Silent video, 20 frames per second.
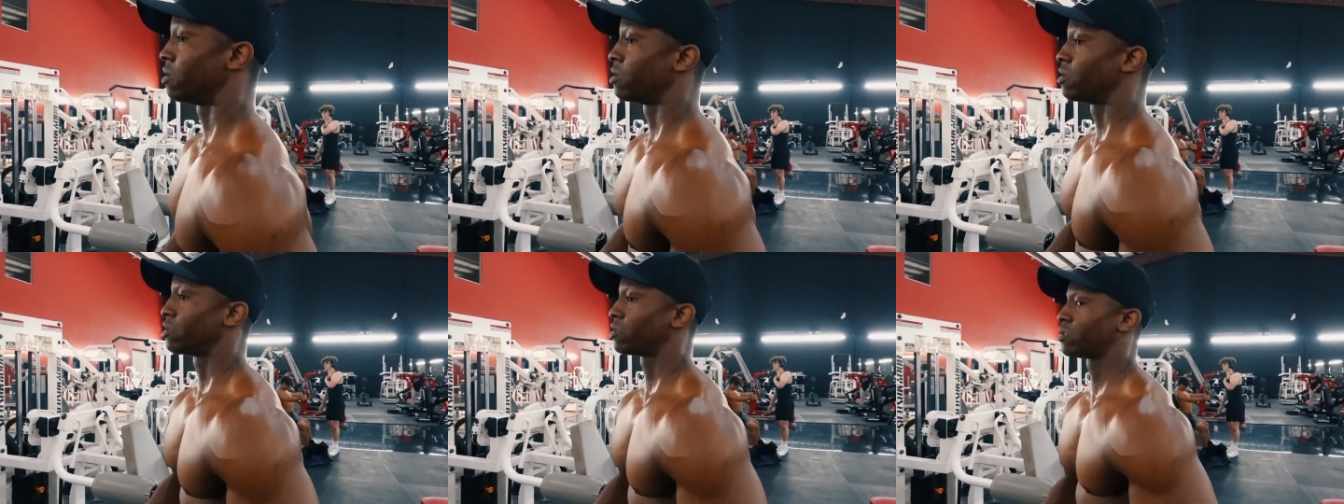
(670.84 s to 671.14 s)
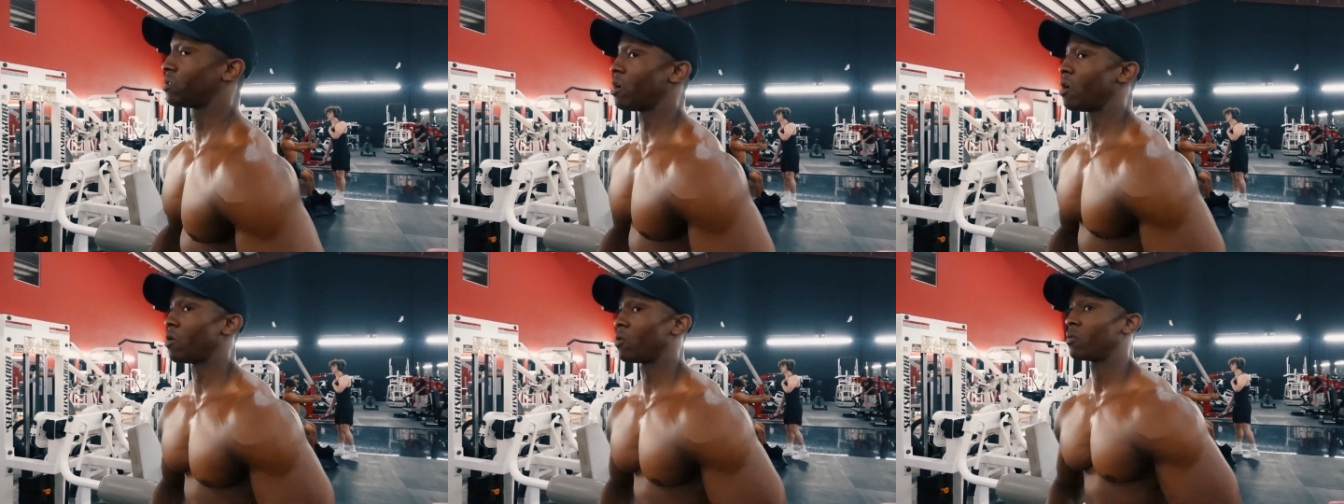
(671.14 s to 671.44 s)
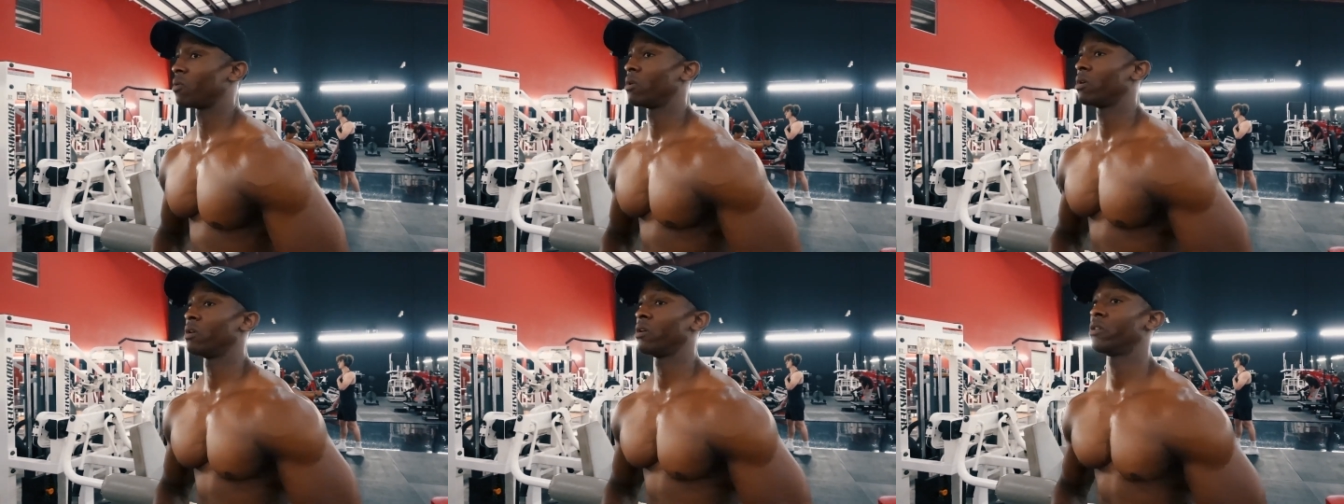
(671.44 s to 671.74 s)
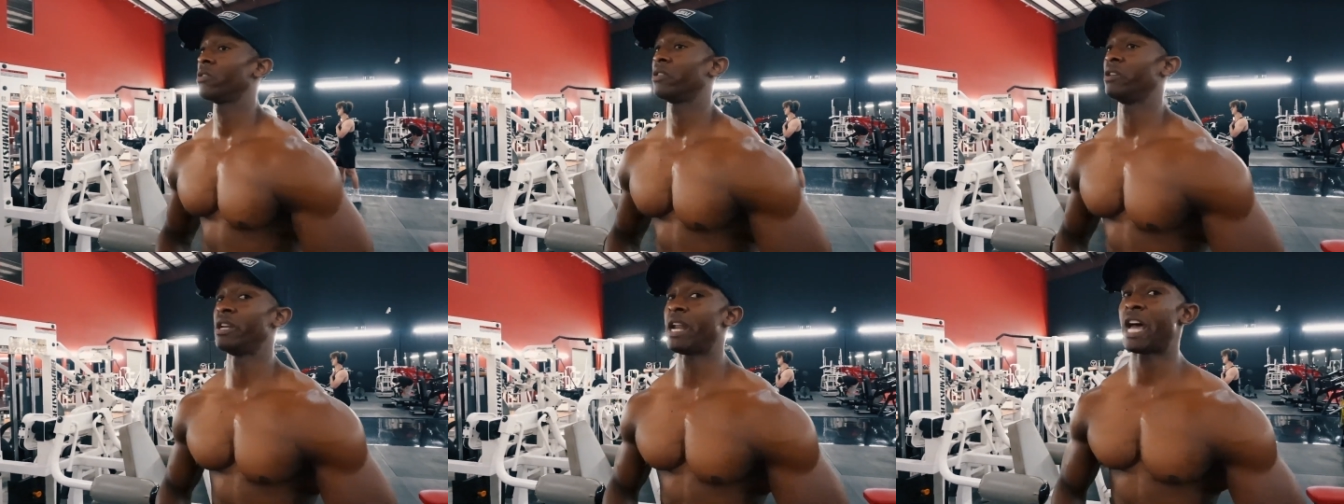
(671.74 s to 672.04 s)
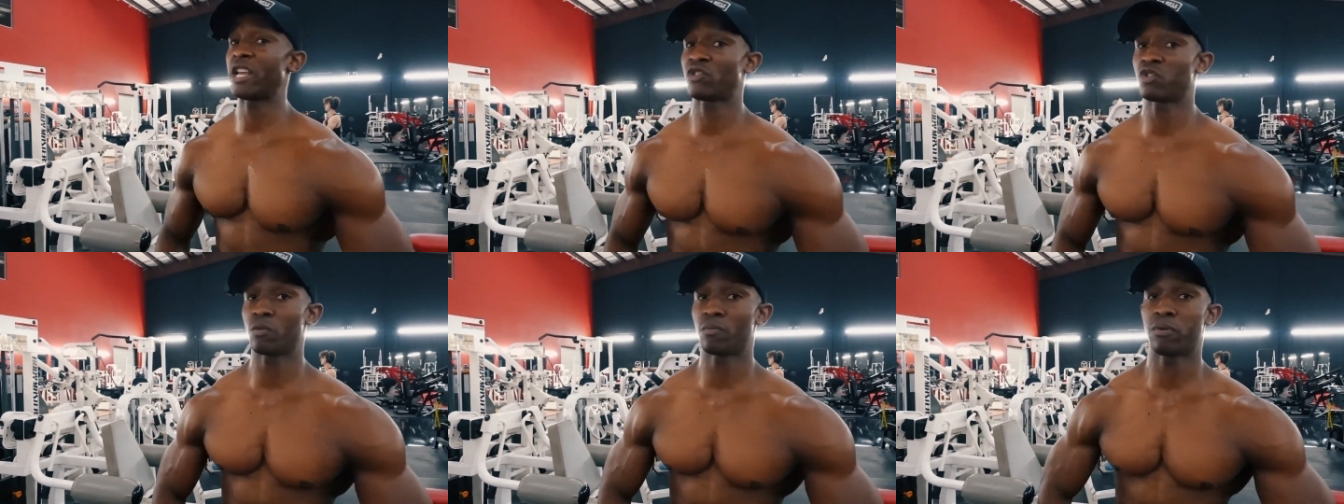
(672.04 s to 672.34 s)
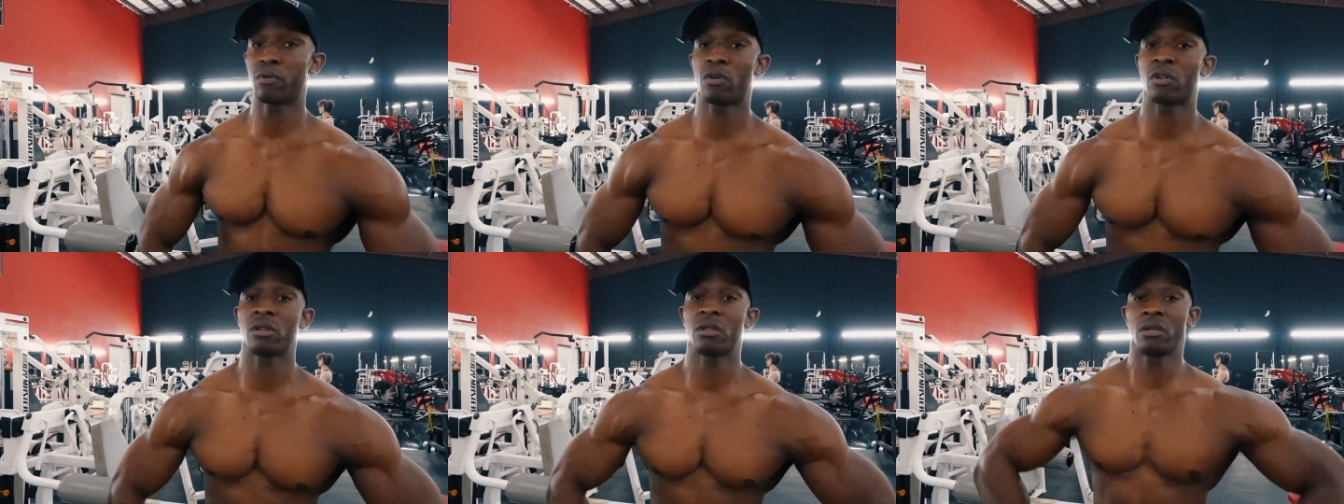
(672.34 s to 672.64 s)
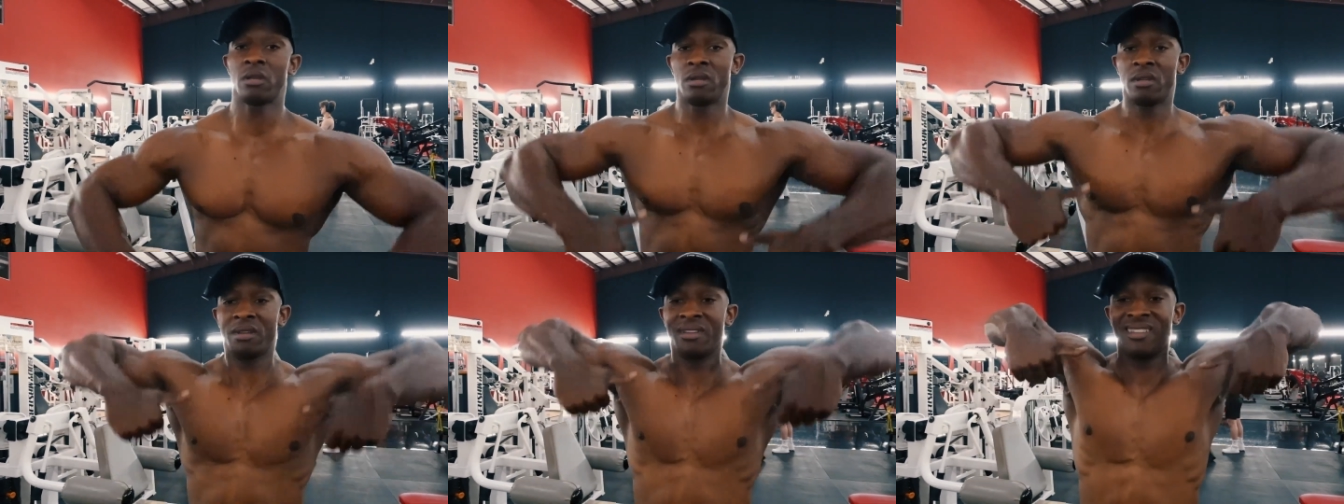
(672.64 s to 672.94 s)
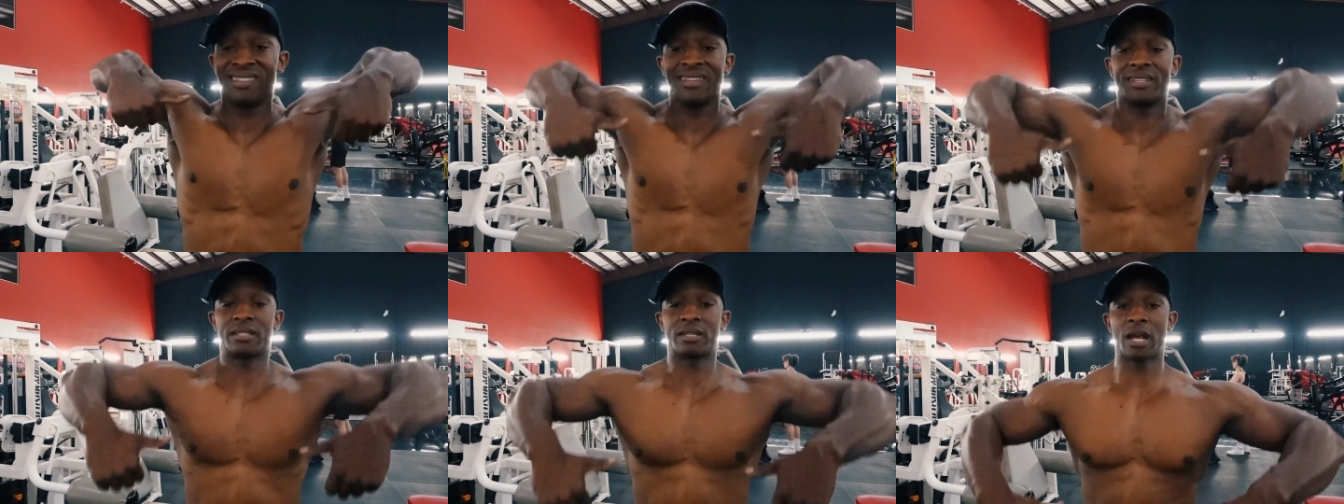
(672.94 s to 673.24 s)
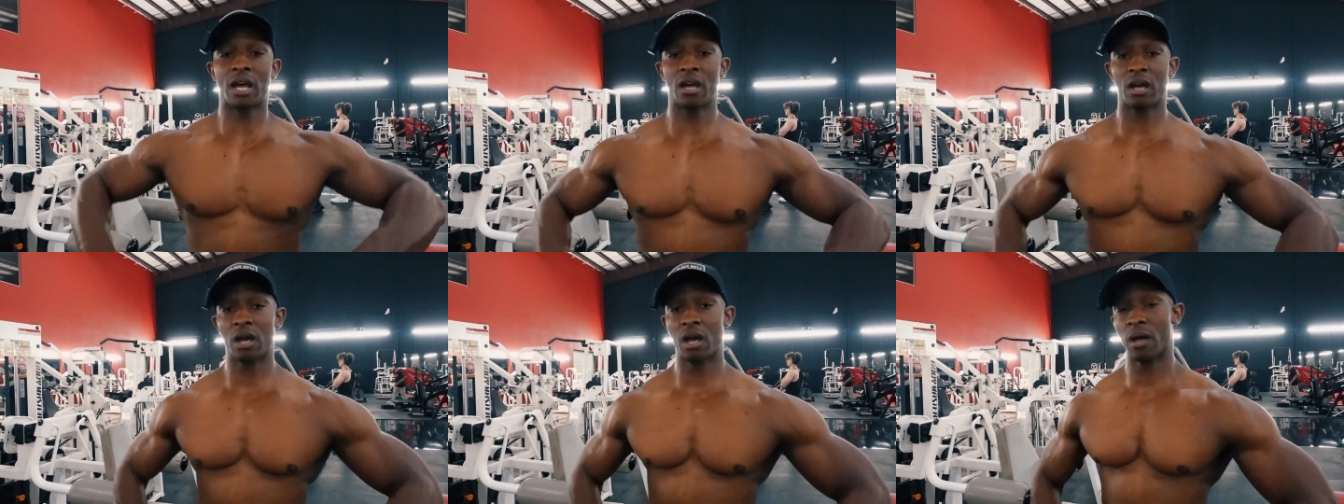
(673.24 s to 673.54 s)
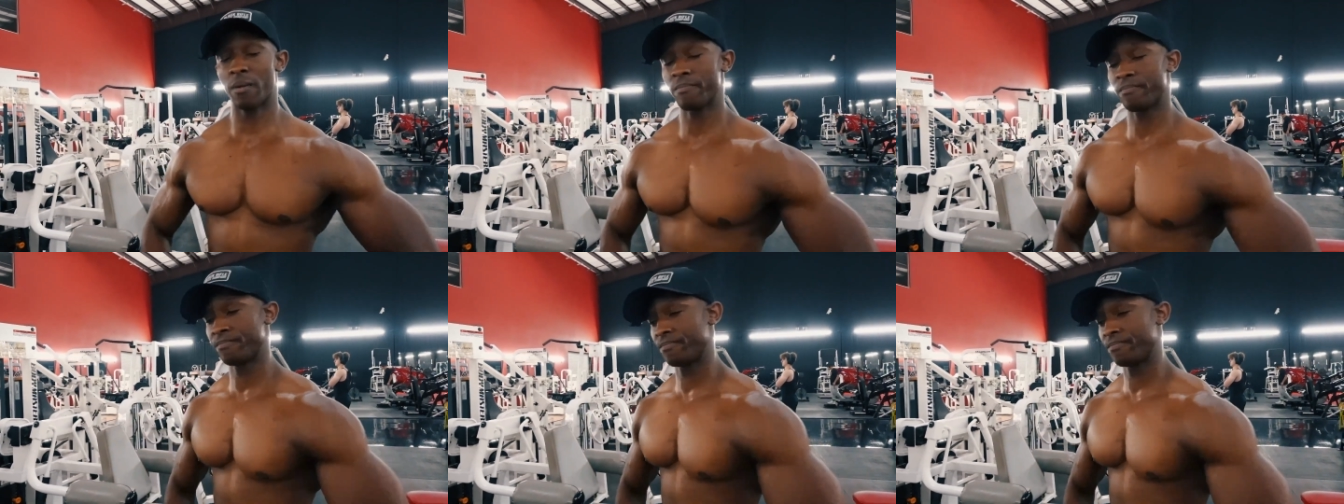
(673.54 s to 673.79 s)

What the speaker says: So the natural pull is not up,